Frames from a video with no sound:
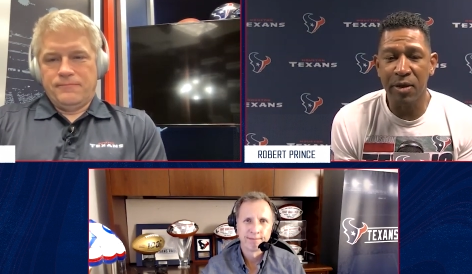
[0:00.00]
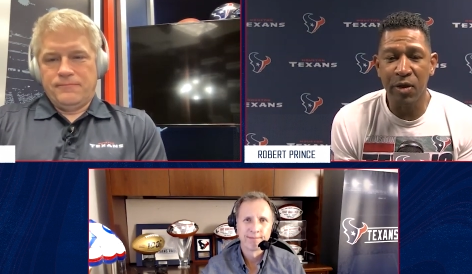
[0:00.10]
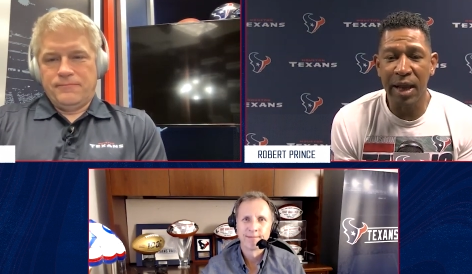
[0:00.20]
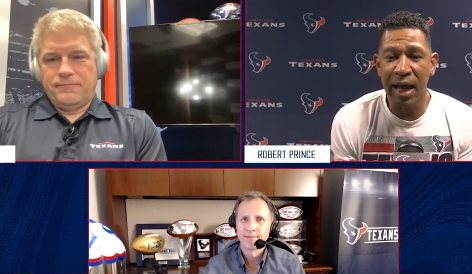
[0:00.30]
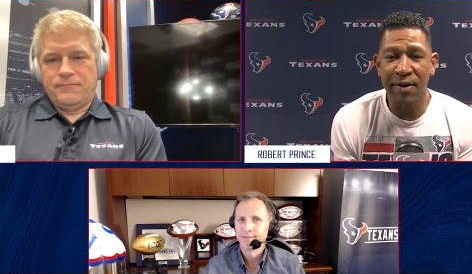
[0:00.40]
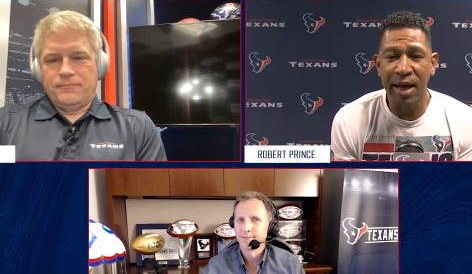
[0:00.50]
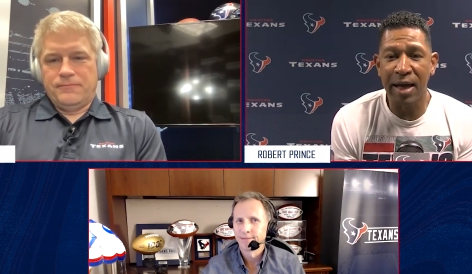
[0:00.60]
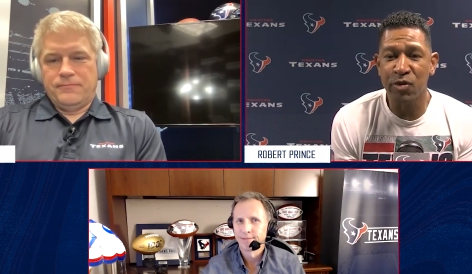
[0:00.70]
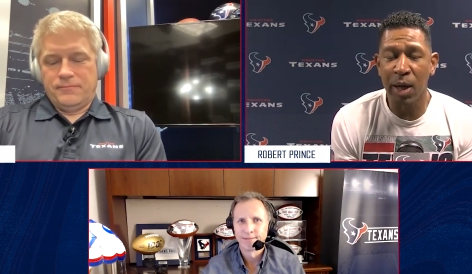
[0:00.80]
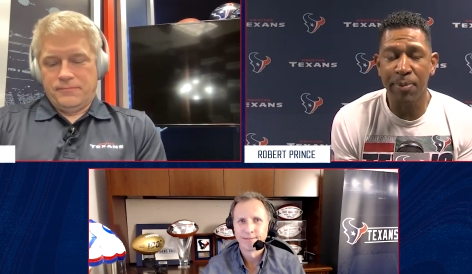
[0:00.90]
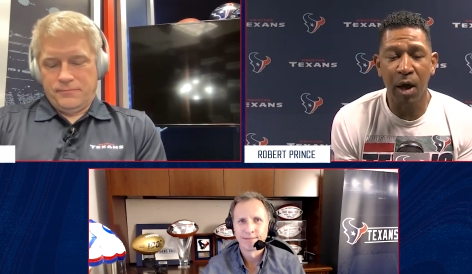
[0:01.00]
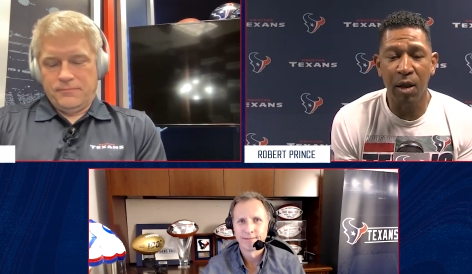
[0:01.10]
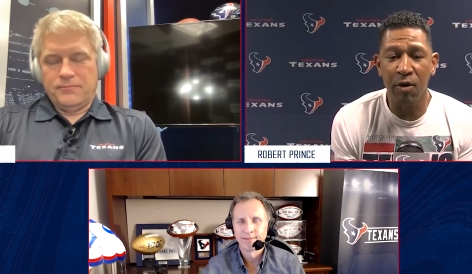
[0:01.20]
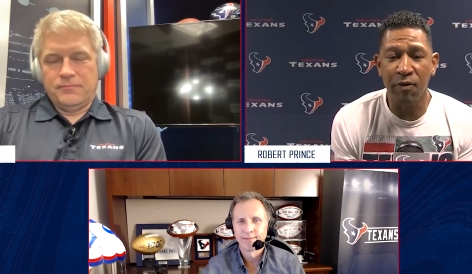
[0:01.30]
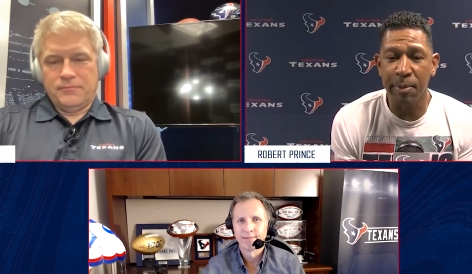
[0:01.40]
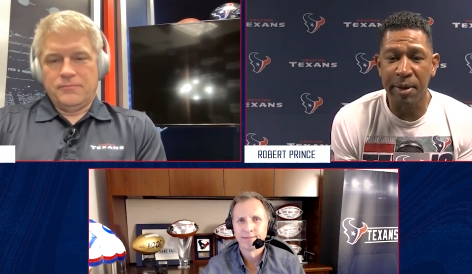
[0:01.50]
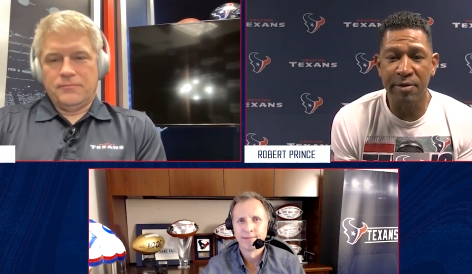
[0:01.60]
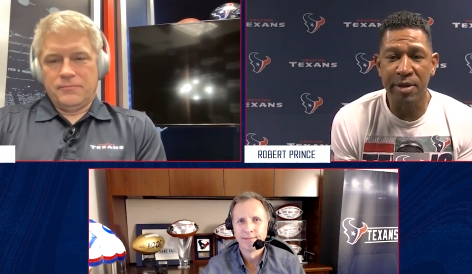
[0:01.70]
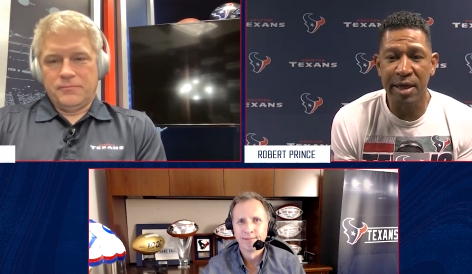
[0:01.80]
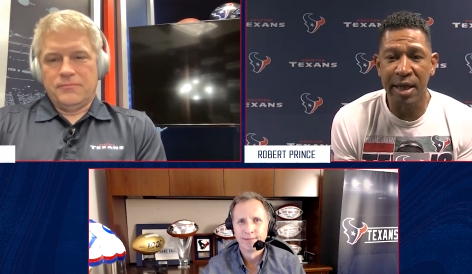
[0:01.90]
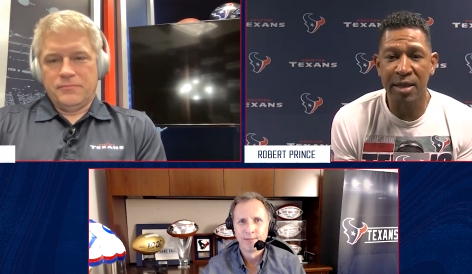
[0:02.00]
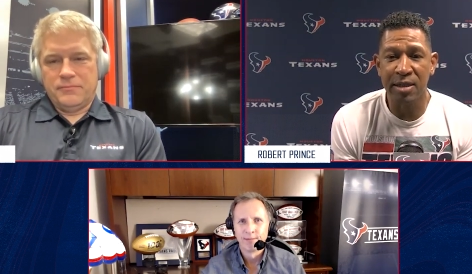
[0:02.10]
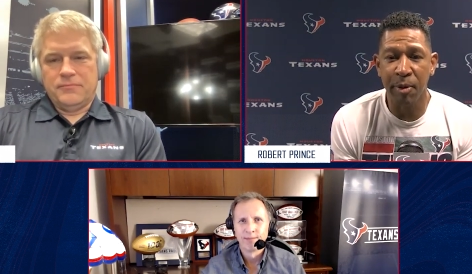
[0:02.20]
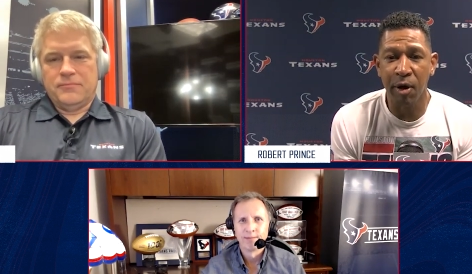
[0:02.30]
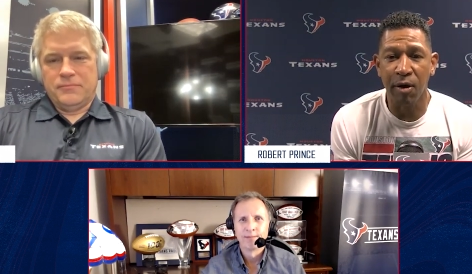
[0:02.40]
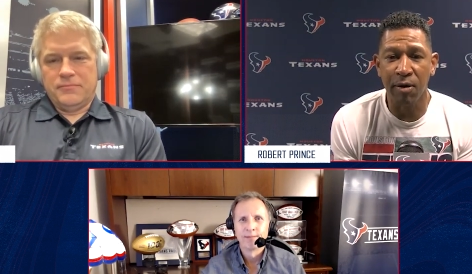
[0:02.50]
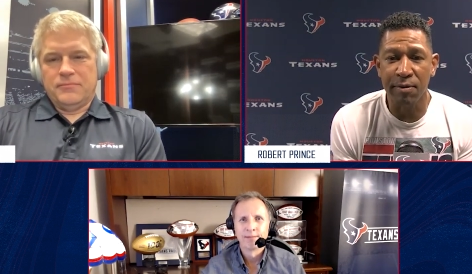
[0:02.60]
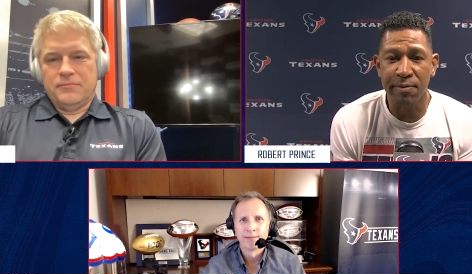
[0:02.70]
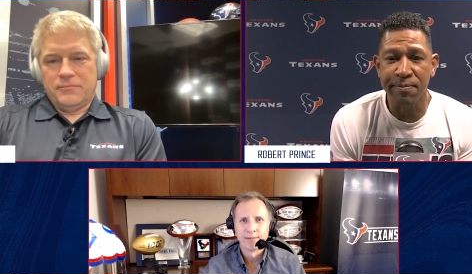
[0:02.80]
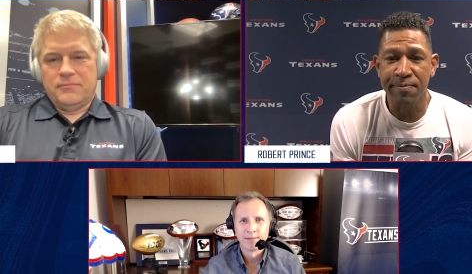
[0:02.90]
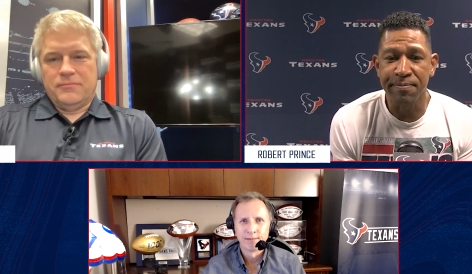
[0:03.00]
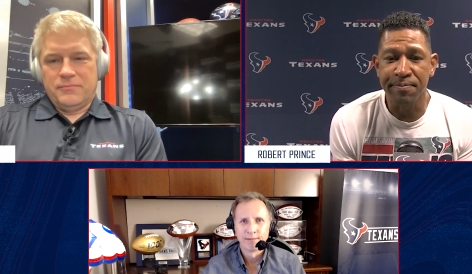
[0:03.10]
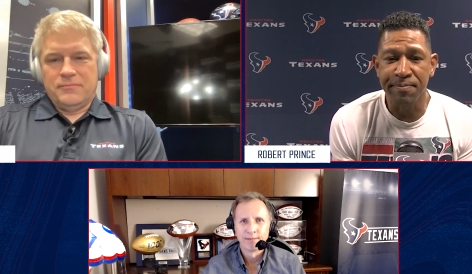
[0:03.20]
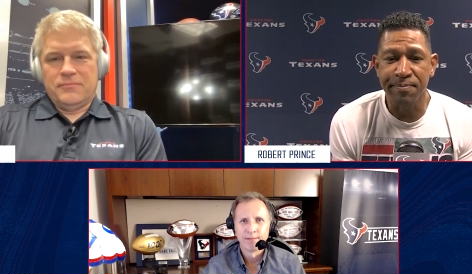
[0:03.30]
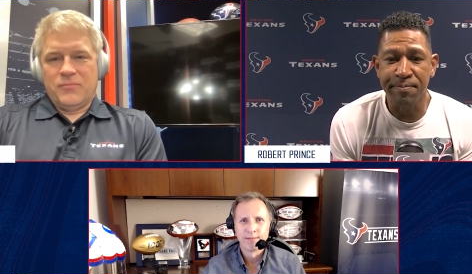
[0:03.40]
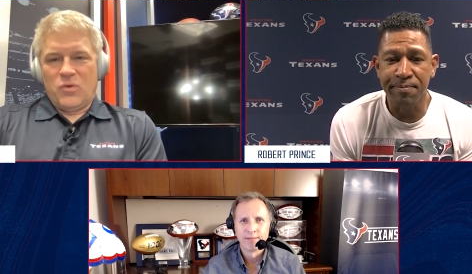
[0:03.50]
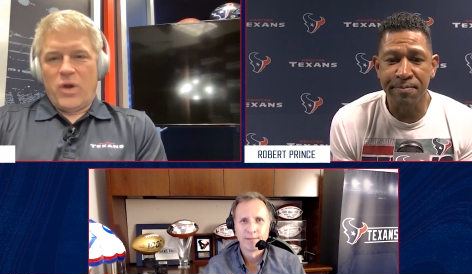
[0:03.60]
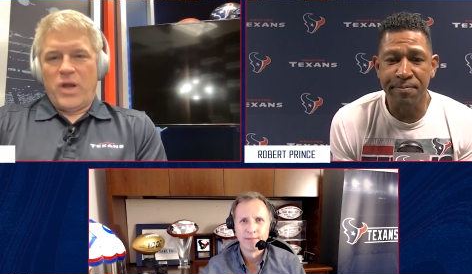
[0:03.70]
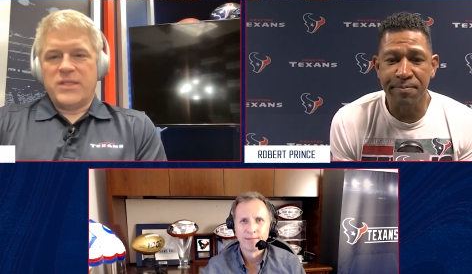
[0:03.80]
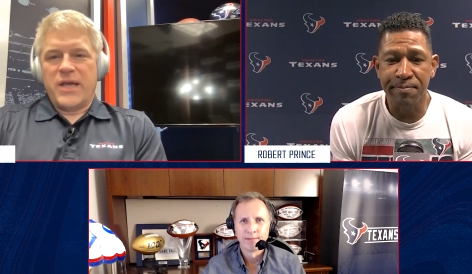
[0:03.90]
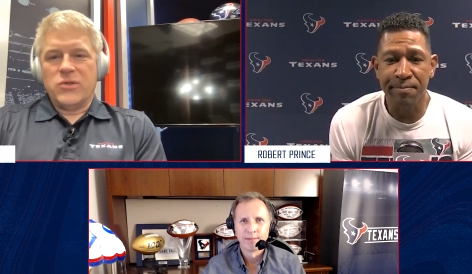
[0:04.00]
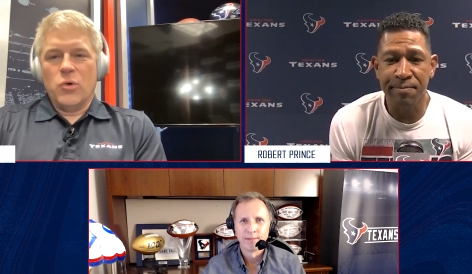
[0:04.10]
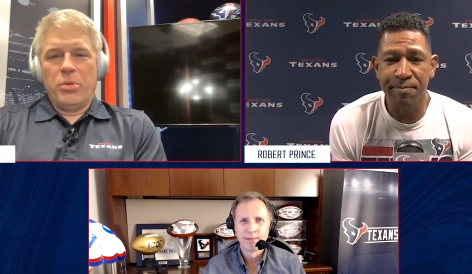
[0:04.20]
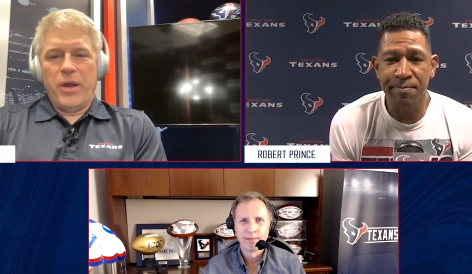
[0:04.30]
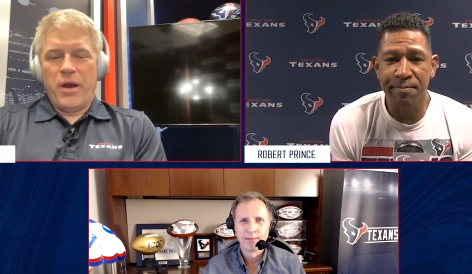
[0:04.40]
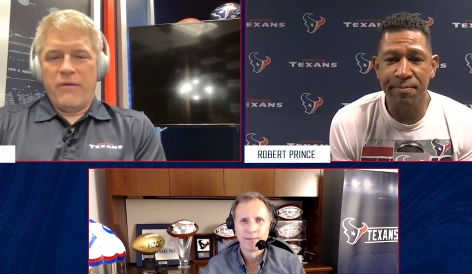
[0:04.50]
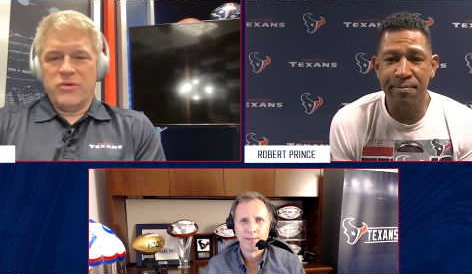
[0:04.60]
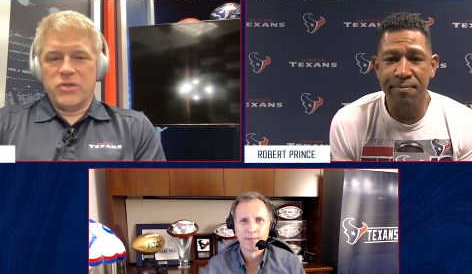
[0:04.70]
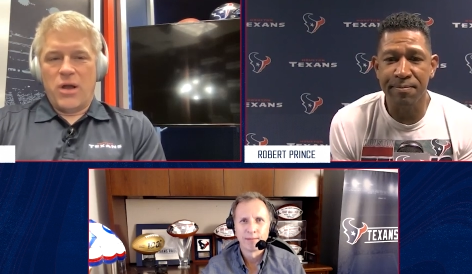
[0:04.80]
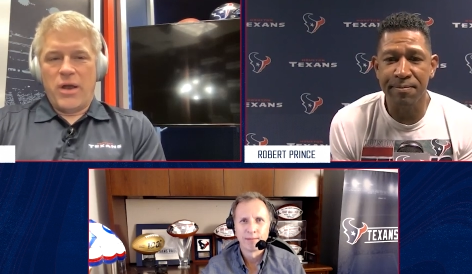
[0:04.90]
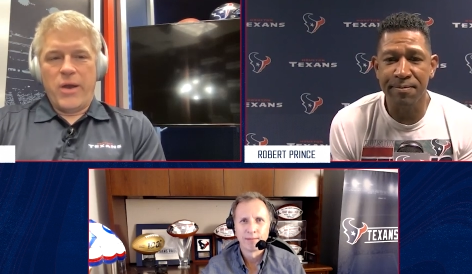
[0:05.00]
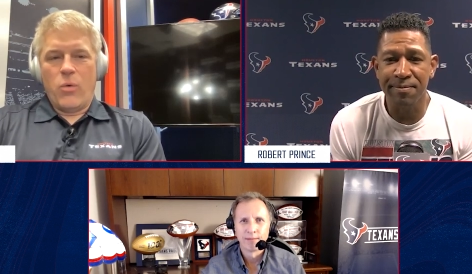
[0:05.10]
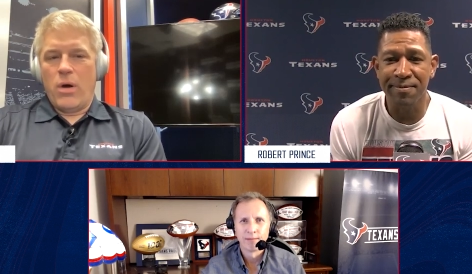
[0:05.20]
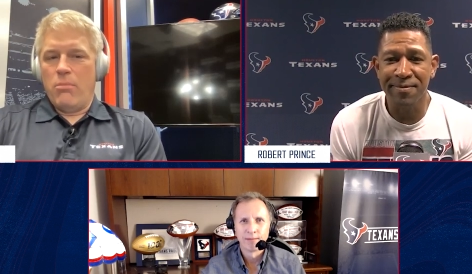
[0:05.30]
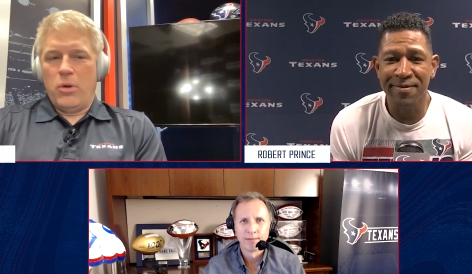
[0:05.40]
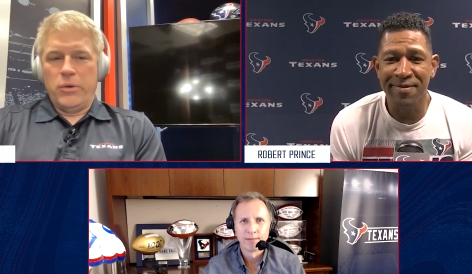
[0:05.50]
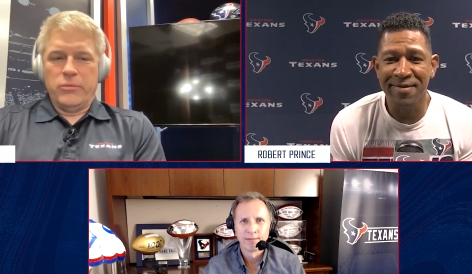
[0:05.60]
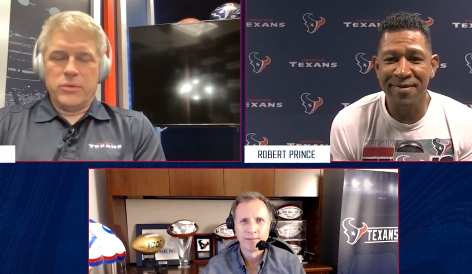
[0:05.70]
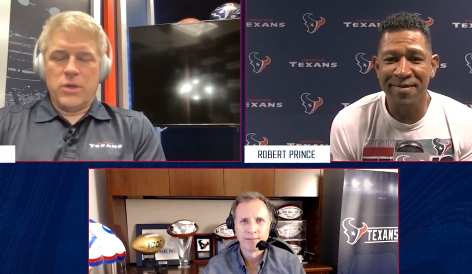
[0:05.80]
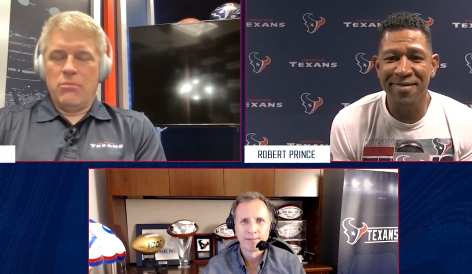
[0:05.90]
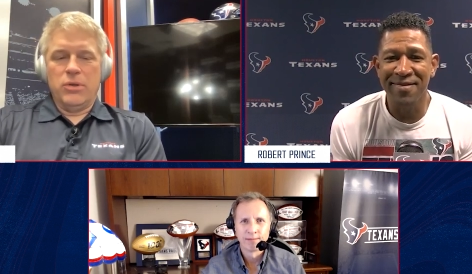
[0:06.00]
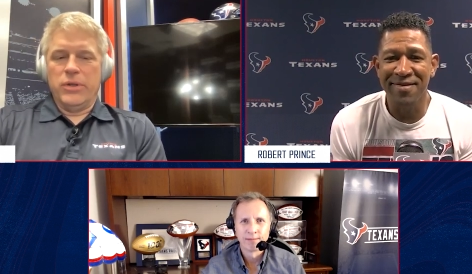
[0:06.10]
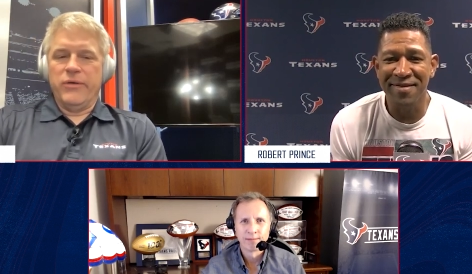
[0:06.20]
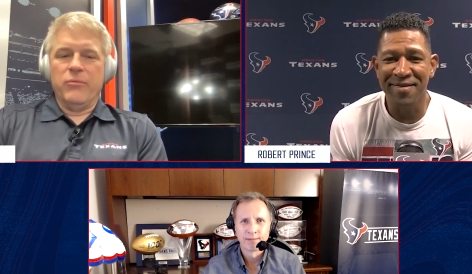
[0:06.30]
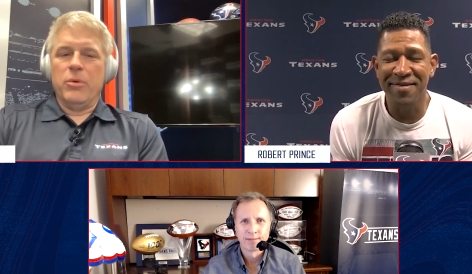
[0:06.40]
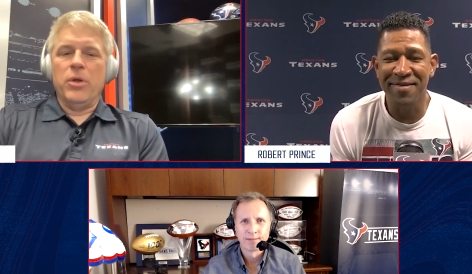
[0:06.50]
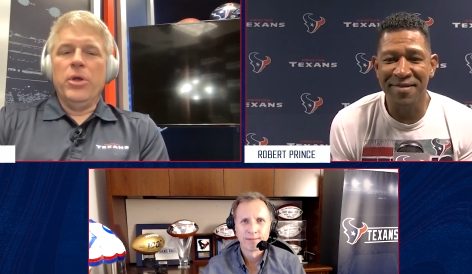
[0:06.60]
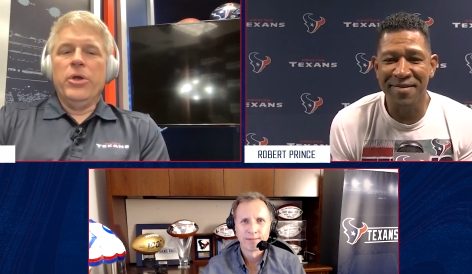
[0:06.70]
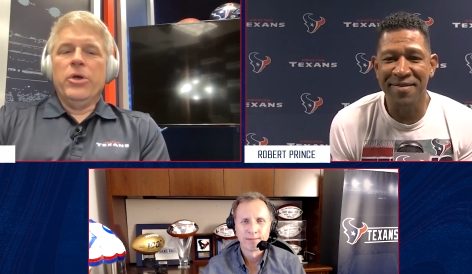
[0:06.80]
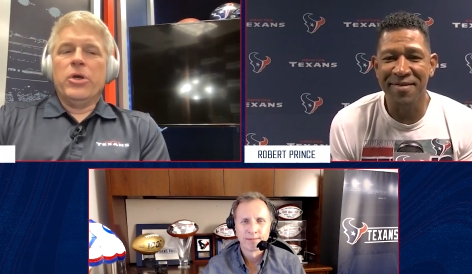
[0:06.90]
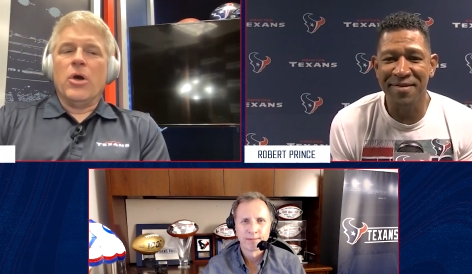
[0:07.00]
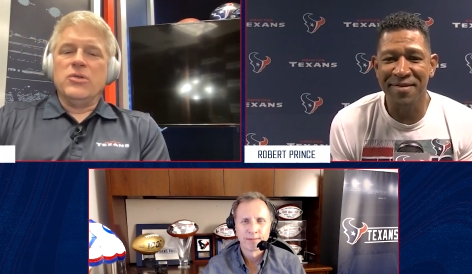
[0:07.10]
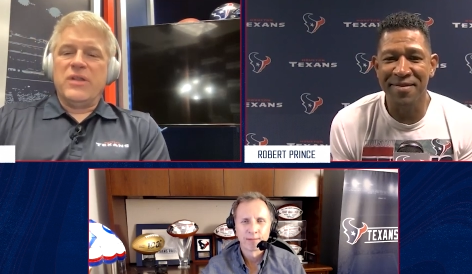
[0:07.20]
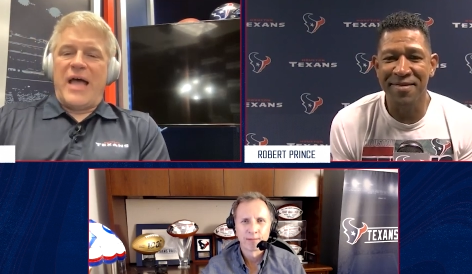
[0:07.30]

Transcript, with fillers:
Speaker 1: you can have a guy draped all over him. He was going to catch the ball.
Speaker 2: Greatest high school player I ever saw. Anquan Boldin was unbelievable. Coach,